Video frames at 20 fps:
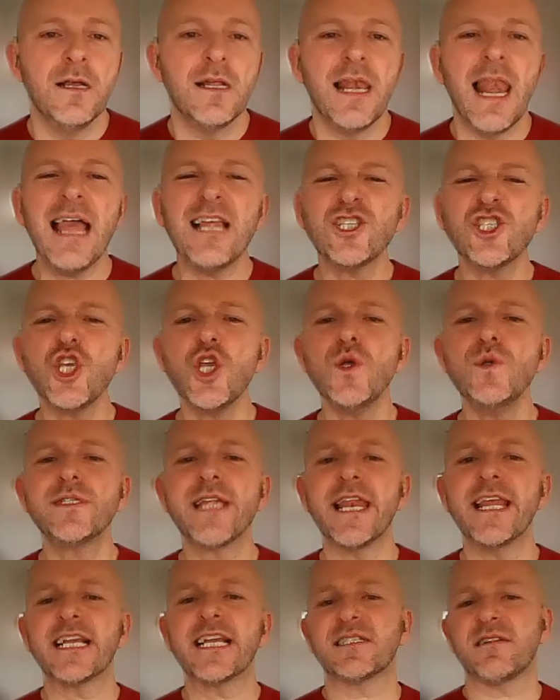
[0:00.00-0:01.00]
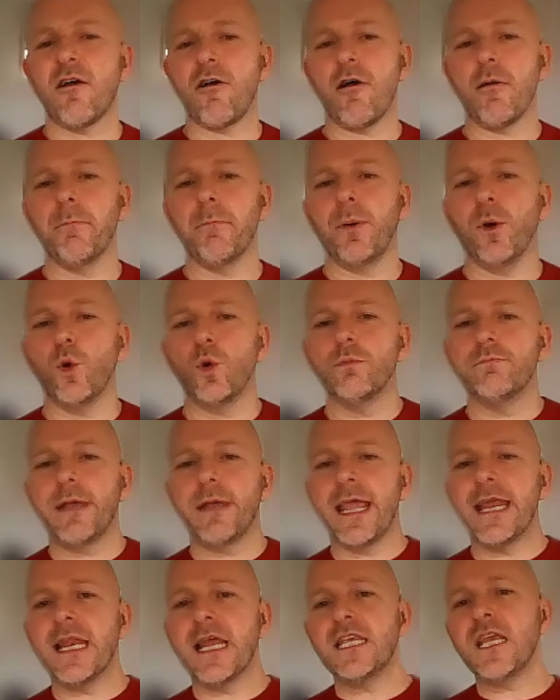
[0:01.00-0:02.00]
Let's use an example
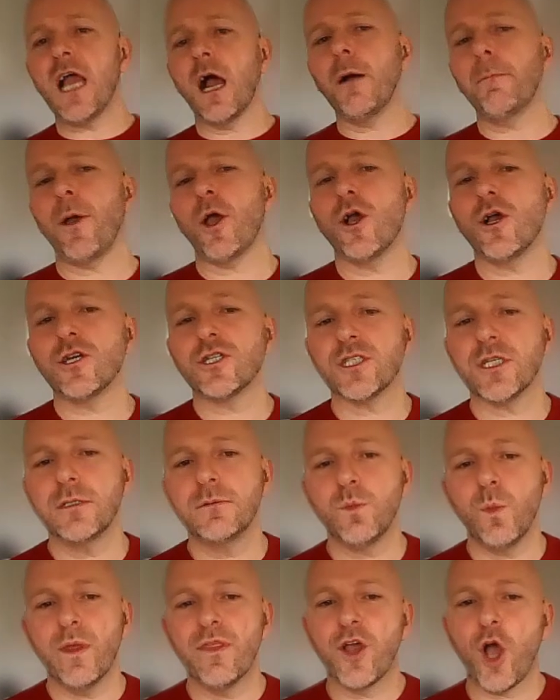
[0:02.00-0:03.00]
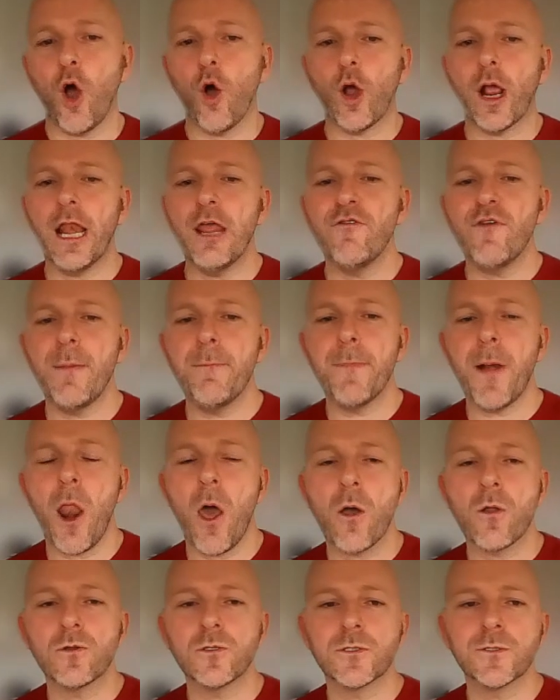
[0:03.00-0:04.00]
in a young person with cochlear
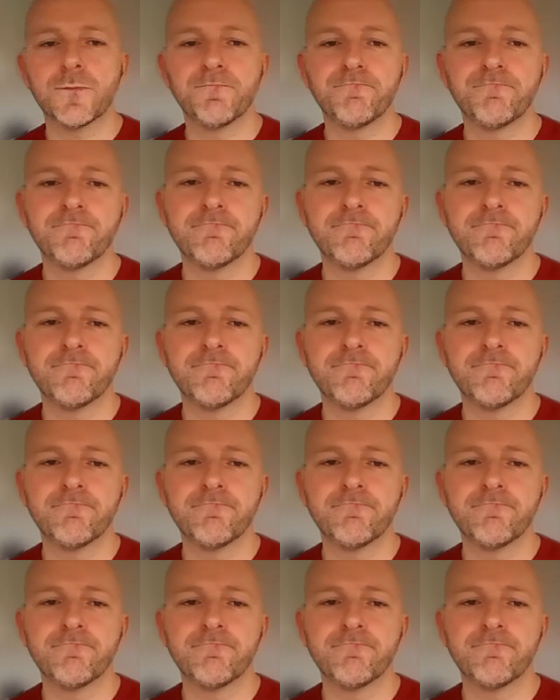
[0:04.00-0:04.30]
implants.